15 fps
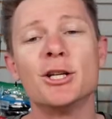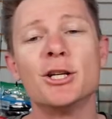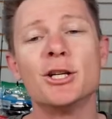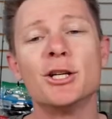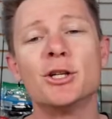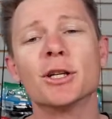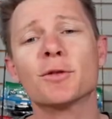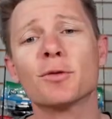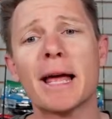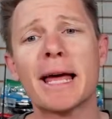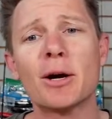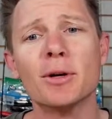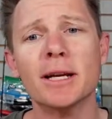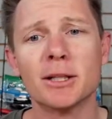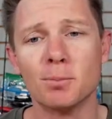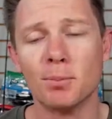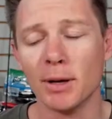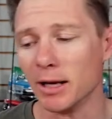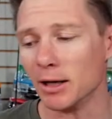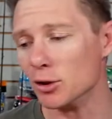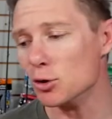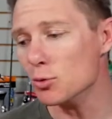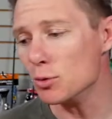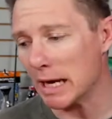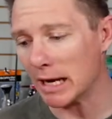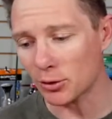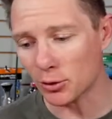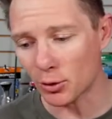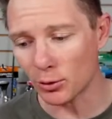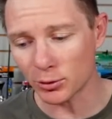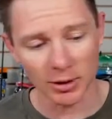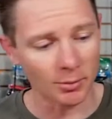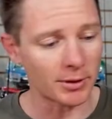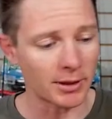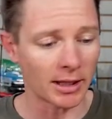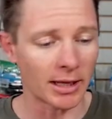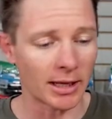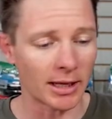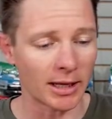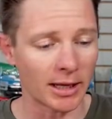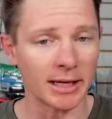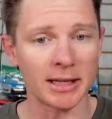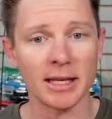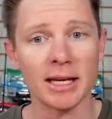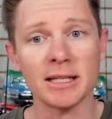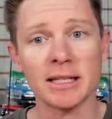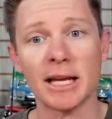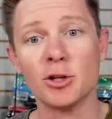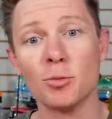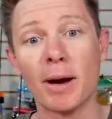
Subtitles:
It just flat out gets bit. You throw something like this,